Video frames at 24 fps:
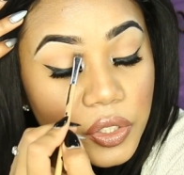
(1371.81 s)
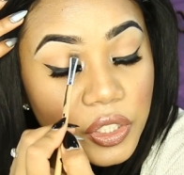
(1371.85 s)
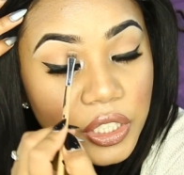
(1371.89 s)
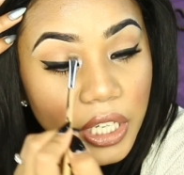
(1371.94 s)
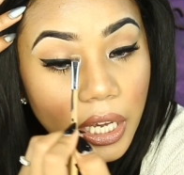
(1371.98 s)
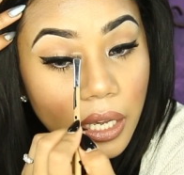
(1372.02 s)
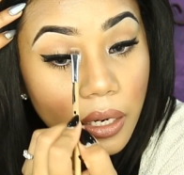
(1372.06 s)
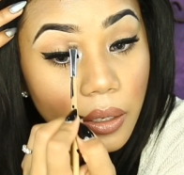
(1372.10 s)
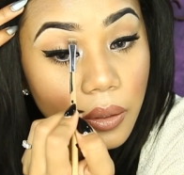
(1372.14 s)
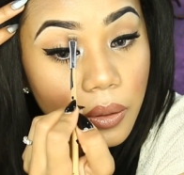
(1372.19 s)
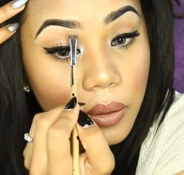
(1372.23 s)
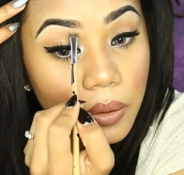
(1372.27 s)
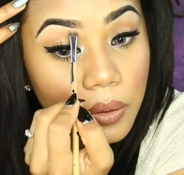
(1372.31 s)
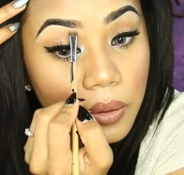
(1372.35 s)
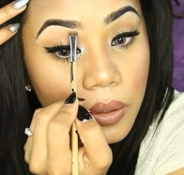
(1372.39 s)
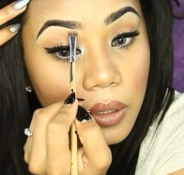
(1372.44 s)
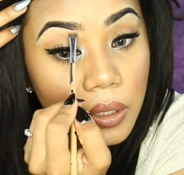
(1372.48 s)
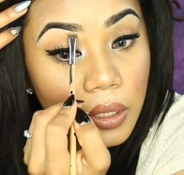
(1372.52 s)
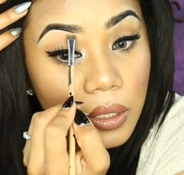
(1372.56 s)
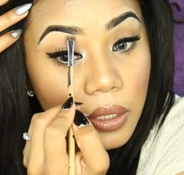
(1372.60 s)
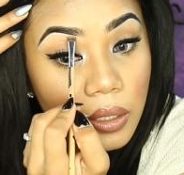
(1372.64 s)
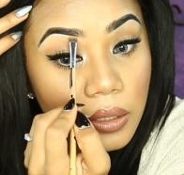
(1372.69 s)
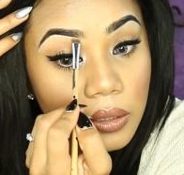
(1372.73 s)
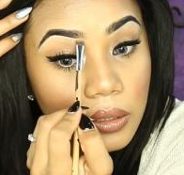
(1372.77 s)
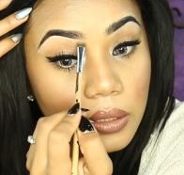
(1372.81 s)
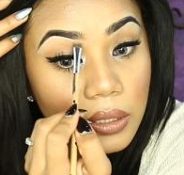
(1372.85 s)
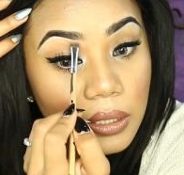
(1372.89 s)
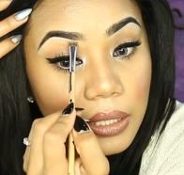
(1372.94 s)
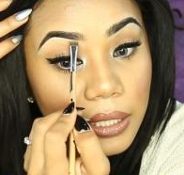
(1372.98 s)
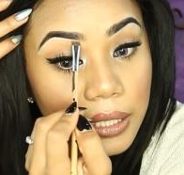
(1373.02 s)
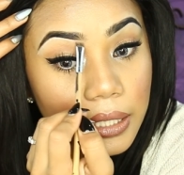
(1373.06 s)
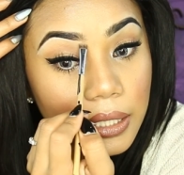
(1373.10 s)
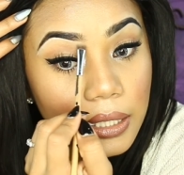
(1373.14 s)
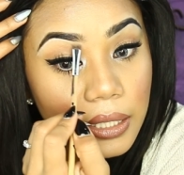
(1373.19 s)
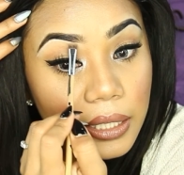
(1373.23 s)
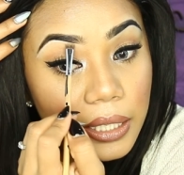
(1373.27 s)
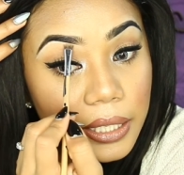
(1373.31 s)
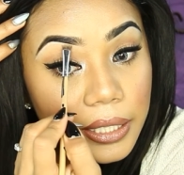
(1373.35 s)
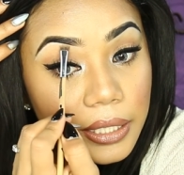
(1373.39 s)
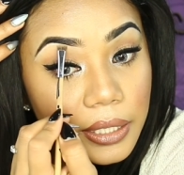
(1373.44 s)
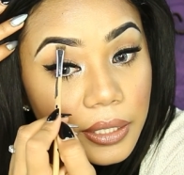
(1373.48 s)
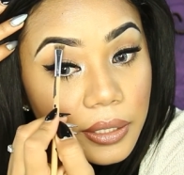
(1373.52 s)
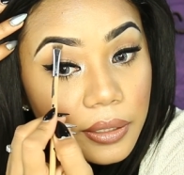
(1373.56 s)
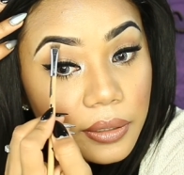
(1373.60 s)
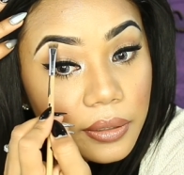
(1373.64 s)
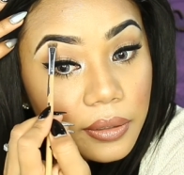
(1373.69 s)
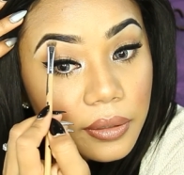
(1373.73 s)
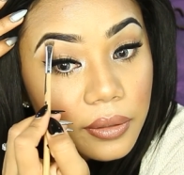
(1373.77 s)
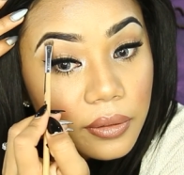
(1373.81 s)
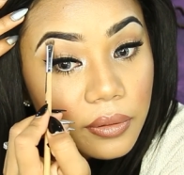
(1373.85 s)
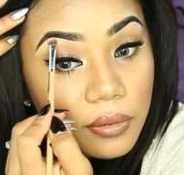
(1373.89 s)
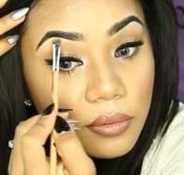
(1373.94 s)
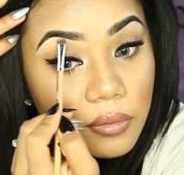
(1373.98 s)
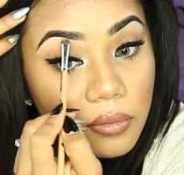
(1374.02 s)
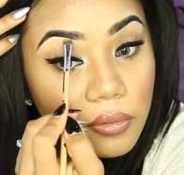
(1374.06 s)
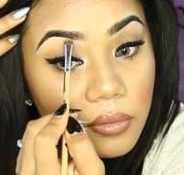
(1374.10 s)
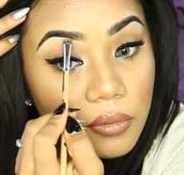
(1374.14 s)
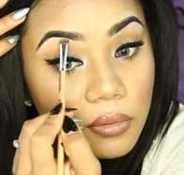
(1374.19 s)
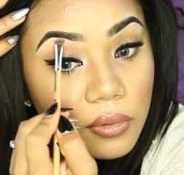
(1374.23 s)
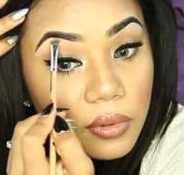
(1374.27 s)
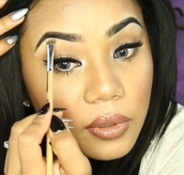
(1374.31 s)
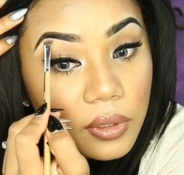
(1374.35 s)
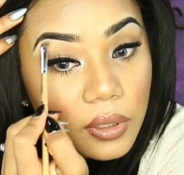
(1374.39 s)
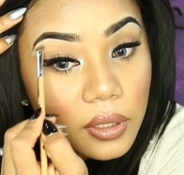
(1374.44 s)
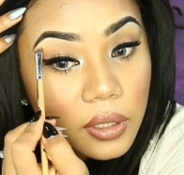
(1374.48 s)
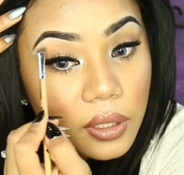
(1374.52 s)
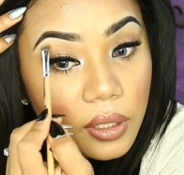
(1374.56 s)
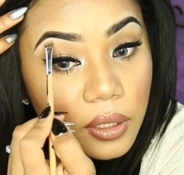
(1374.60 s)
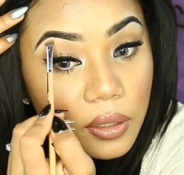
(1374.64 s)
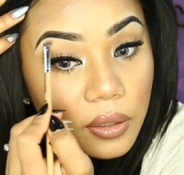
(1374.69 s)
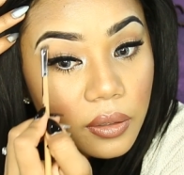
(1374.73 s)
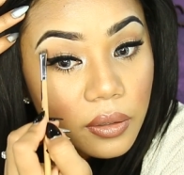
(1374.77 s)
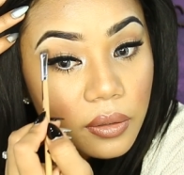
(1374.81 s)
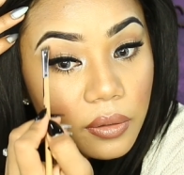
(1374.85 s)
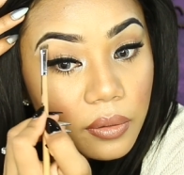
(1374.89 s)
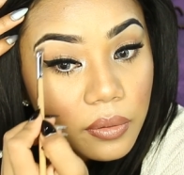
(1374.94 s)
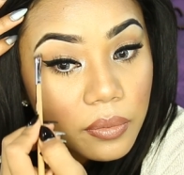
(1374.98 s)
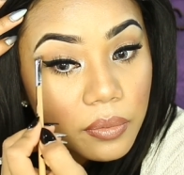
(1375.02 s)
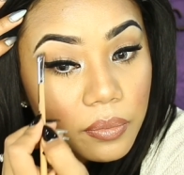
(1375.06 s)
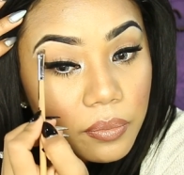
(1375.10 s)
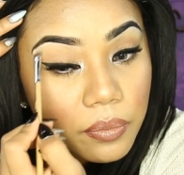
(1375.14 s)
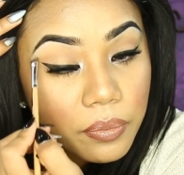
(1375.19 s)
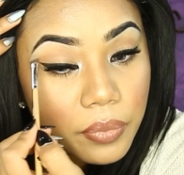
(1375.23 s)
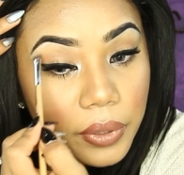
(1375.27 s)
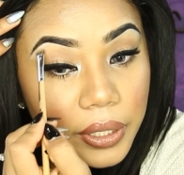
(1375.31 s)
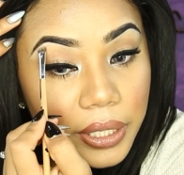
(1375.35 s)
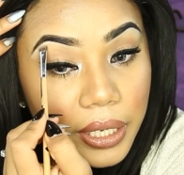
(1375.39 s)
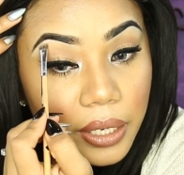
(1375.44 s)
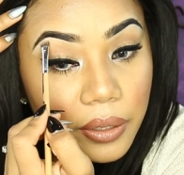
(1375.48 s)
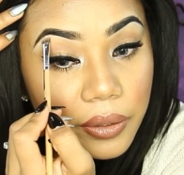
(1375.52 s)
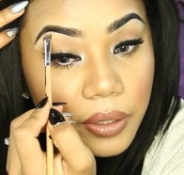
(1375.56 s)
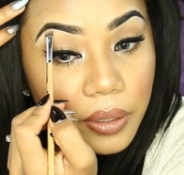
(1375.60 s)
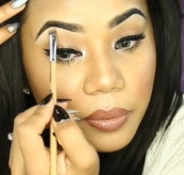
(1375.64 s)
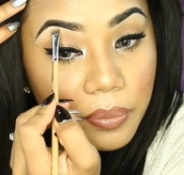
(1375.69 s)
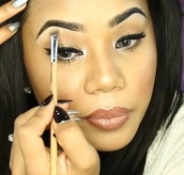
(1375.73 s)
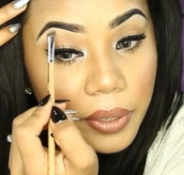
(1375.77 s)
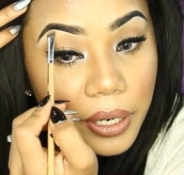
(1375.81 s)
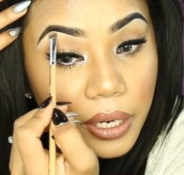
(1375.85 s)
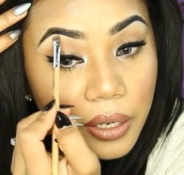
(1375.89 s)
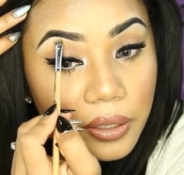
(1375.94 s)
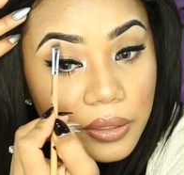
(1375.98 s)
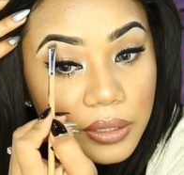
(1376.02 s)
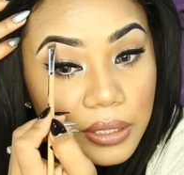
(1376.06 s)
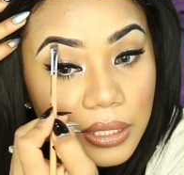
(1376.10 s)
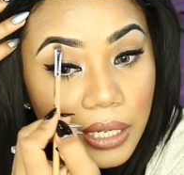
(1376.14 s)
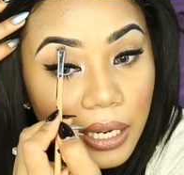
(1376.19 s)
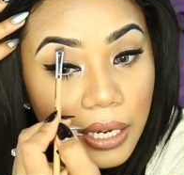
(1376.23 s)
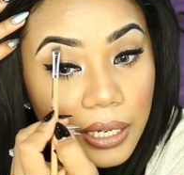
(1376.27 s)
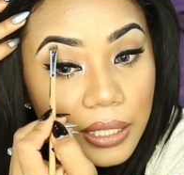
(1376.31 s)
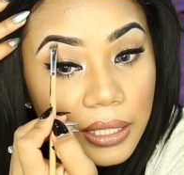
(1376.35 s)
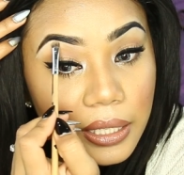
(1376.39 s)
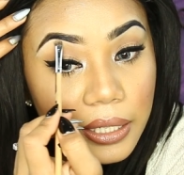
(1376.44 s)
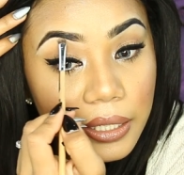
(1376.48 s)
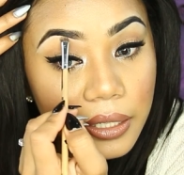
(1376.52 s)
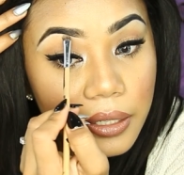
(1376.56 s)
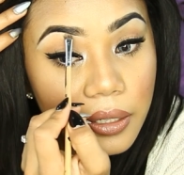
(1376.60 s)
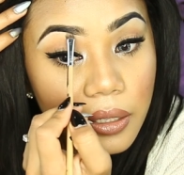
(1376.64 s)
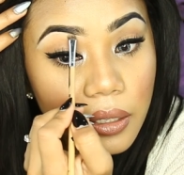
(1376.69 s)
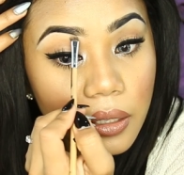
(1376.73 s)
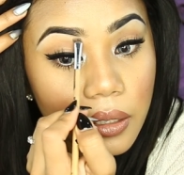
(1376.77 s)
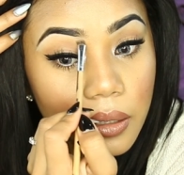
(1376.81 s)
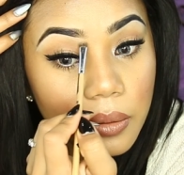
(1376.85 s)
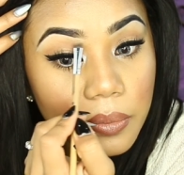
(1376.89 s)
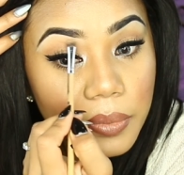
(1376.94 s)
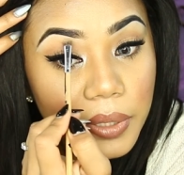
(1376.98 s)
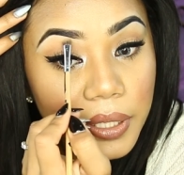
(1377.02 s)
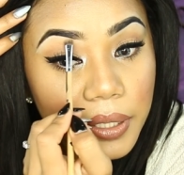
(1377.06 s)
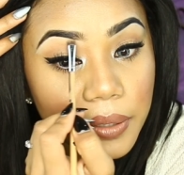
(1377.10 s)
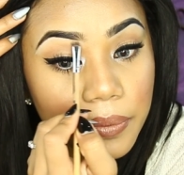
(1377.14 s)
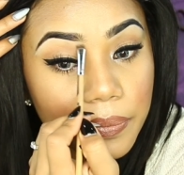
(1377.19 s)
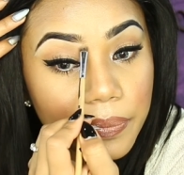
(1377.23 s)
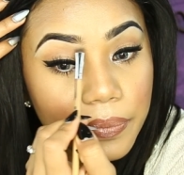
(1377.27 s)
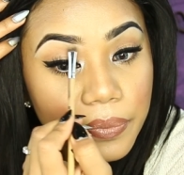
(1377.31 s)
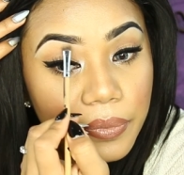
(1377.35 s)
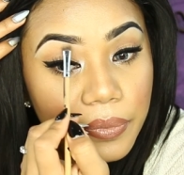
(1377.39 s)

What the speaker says: shadow to like lighten, you know, bring out their brows and highlight it a little bit.